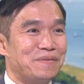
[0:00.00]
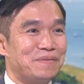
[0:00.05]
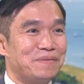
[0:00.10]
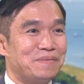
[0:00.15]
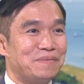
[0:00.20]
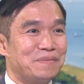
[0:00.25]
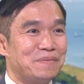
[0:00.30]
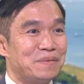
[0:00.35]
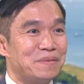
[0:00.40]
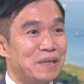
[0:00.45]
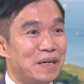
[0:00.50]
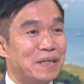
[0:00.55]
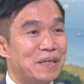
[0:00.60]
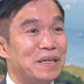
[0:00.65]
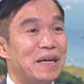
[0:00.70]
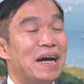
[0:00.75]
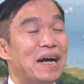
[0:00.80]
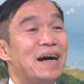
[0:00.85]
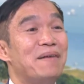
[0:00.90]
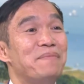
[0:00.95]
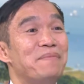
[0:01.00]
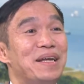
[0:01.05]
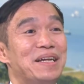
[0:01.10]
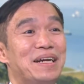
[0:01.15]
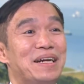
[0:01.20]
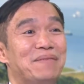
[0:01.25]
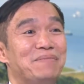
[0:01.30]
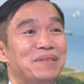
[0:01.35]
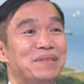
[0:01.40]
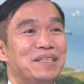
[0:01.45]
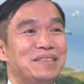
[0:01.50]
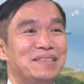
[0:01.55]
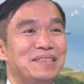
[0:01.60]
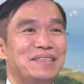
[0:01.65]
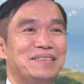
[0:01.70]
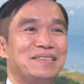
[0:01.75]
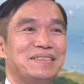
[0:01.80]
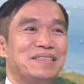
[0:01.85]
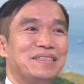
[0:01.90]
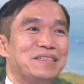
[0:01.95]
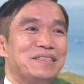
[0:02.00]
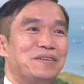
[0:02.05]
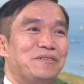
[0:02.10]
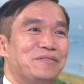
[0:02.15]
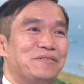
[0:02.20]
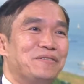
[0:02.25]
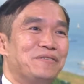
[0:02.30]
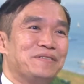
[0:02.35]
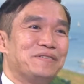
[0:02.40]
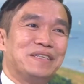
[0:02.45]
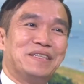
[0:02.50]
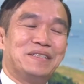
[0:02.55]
There are many companies listed in Hong Kong that